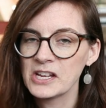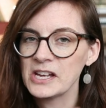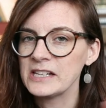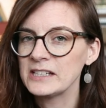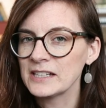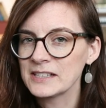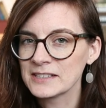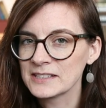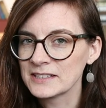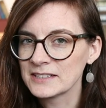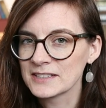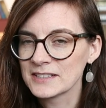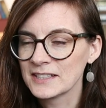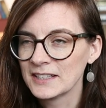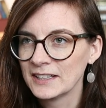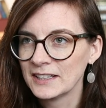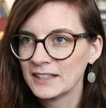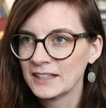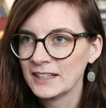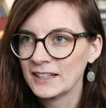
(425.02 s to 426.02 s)
it
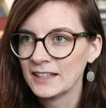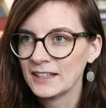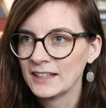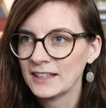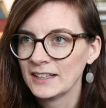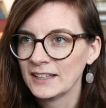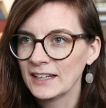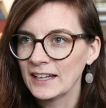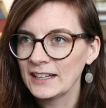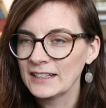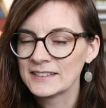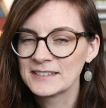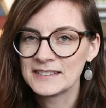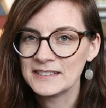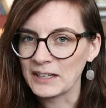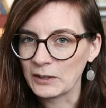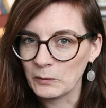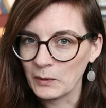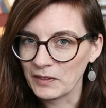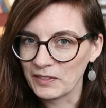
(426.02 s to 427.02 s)
doesn't
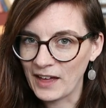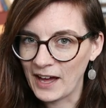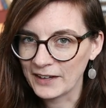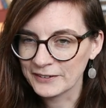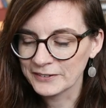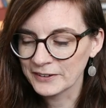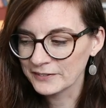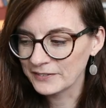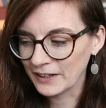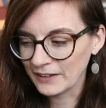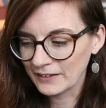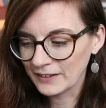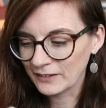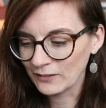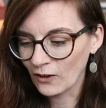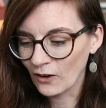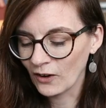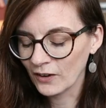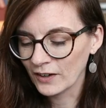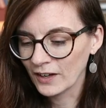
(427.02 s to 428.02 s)
stick with that for very
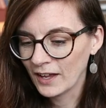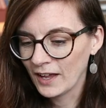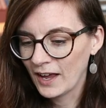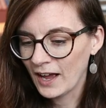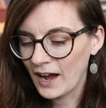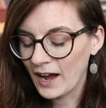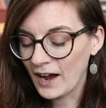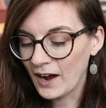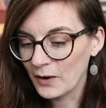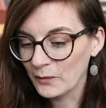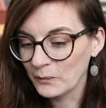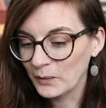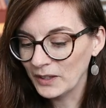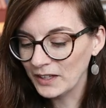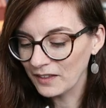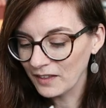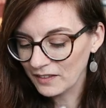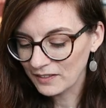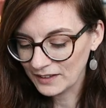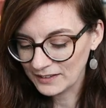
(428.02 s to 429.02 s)
long.
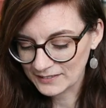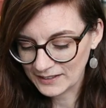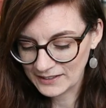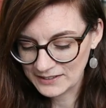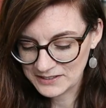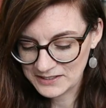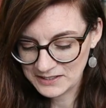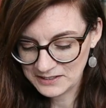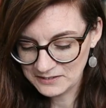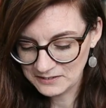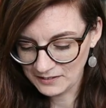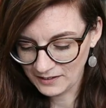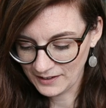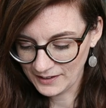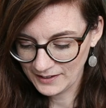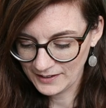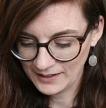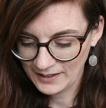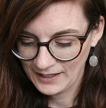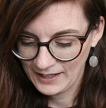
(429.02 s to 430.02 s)
One of the things I do
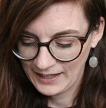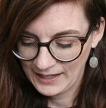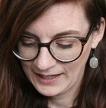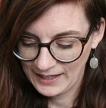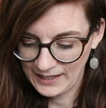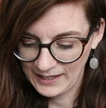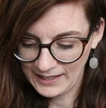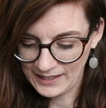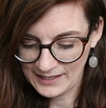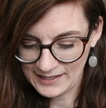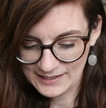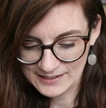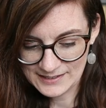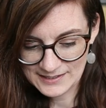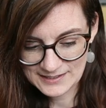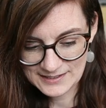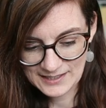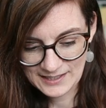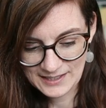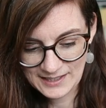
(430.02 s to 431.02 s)
like
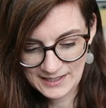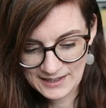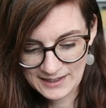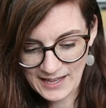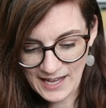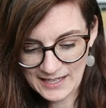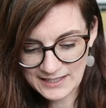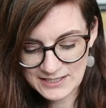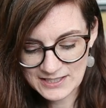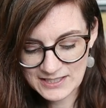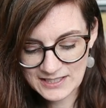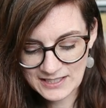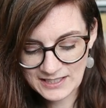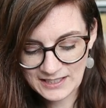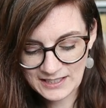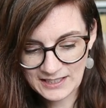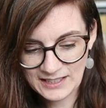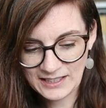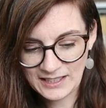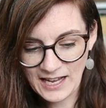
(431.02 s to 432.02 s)
is that
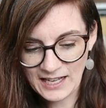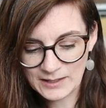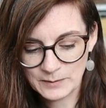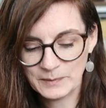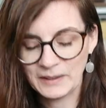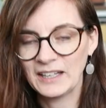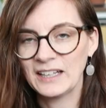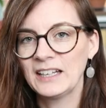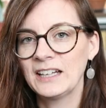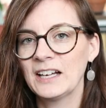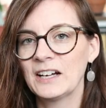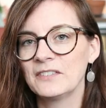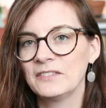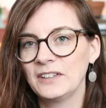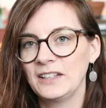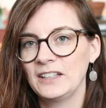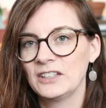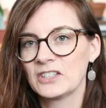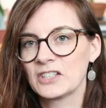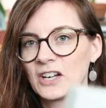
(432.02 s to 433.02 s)
she, at the beginning of
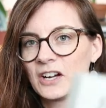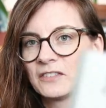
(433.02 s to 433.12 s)
each